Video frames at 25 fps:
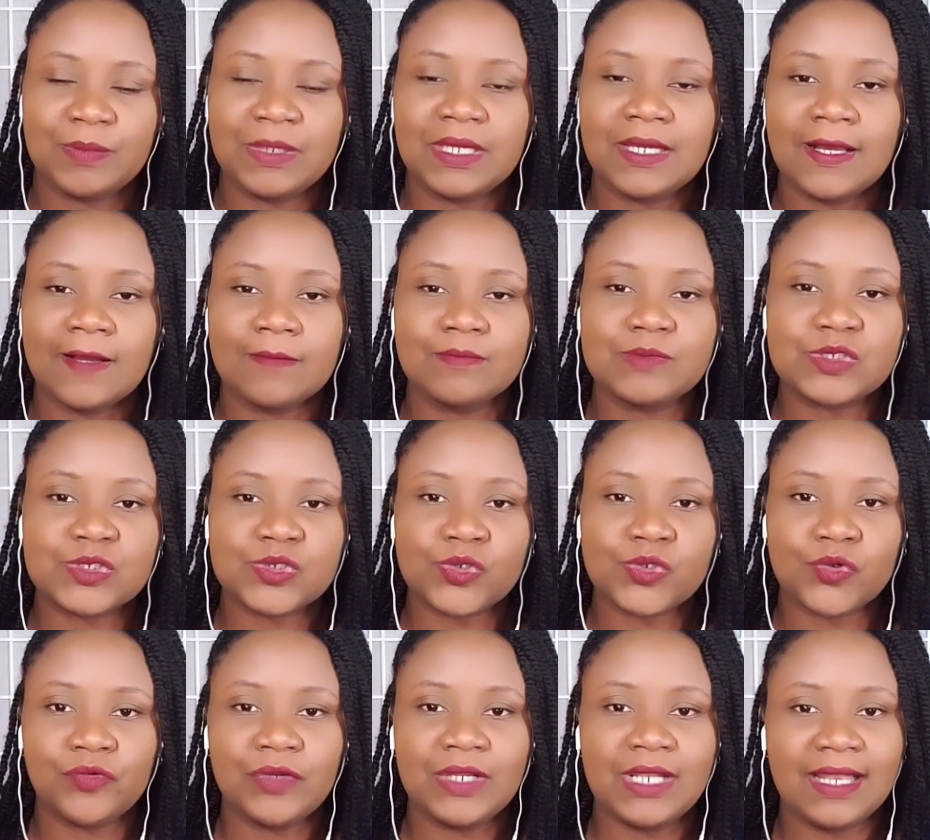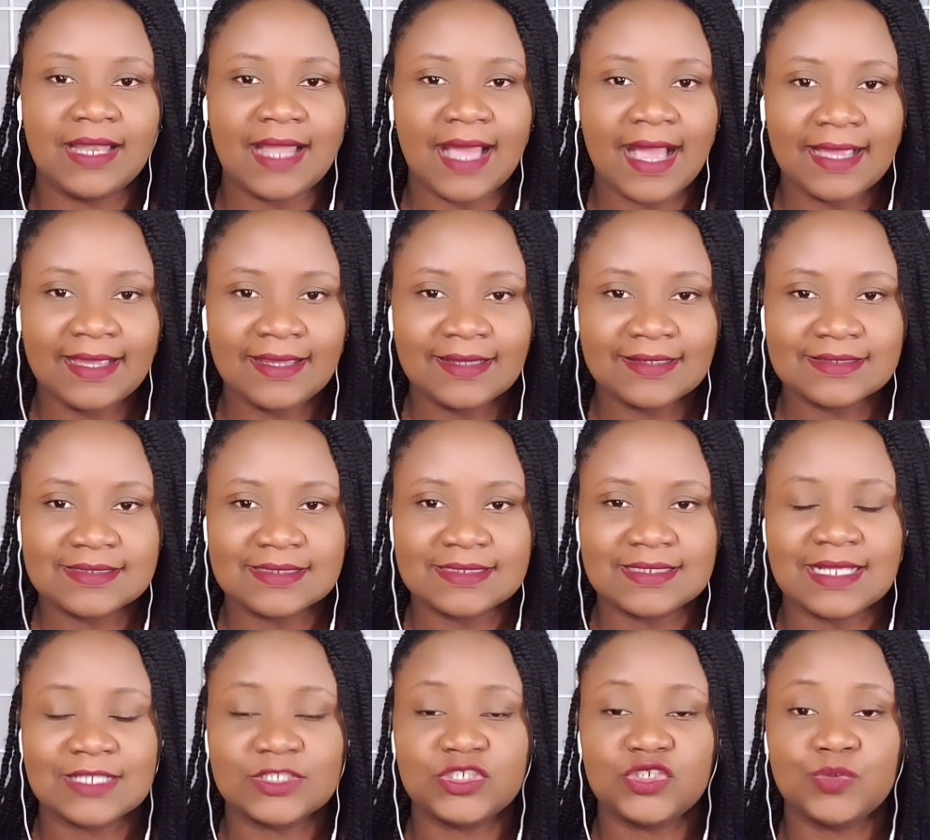become so reliant
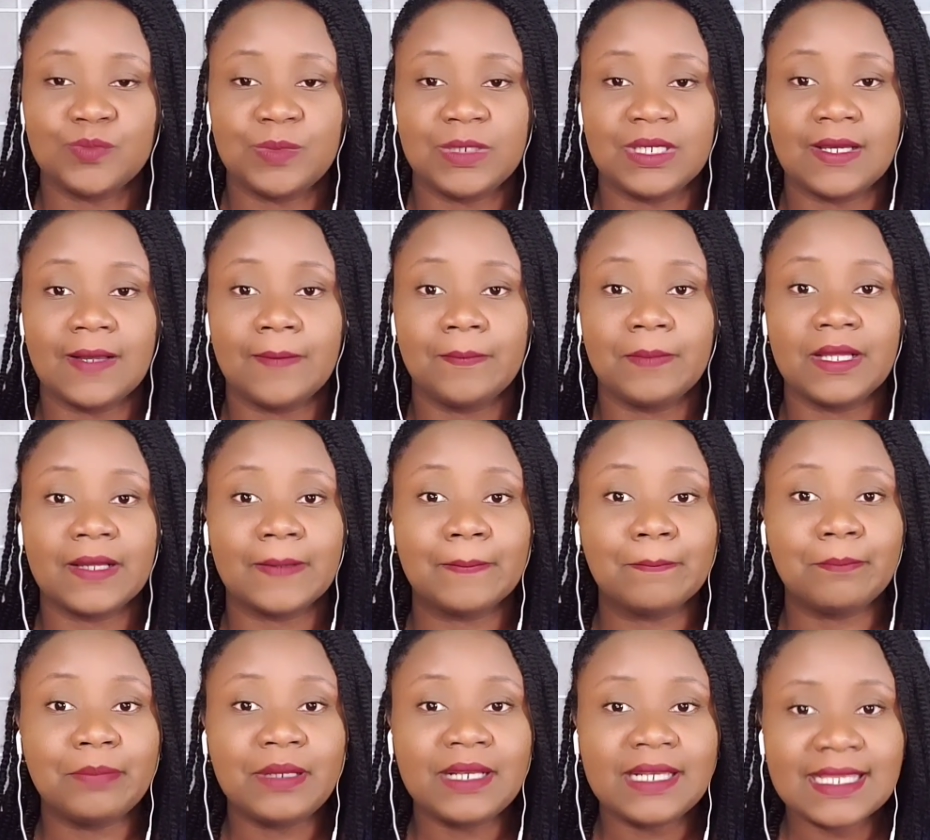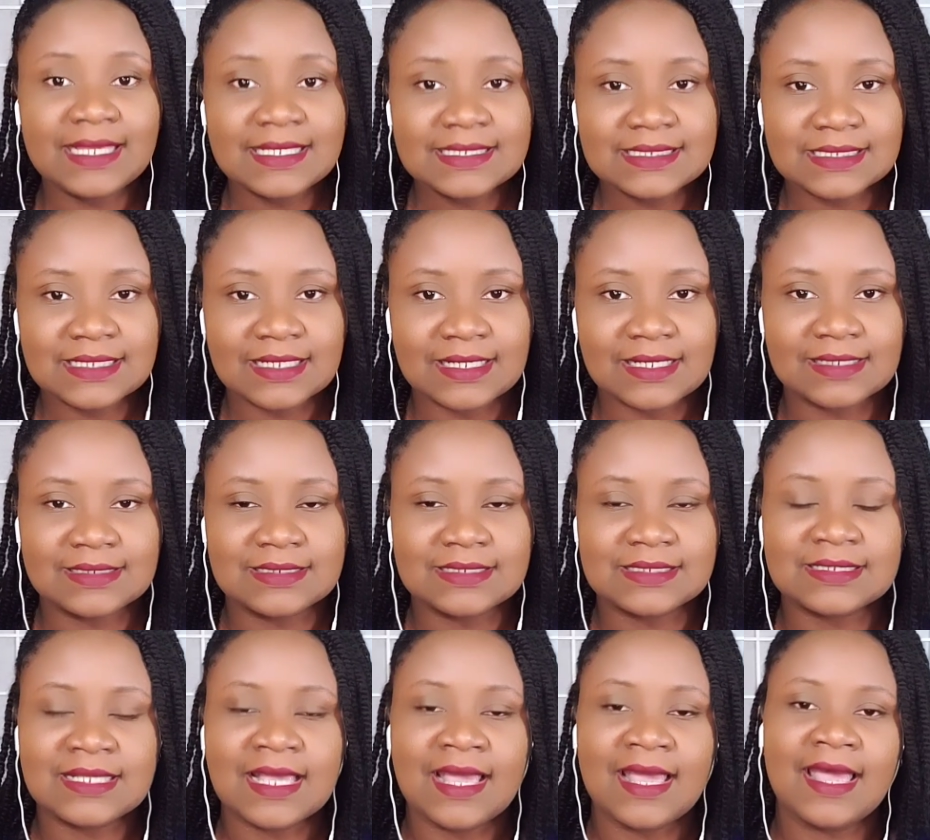that you become
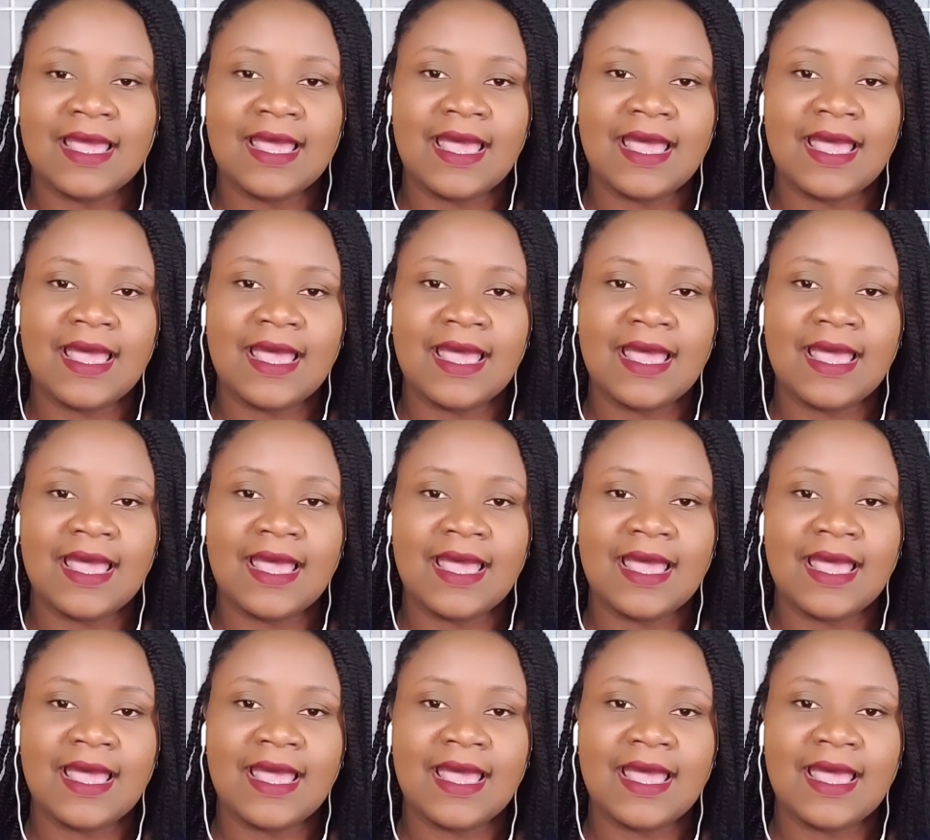complacent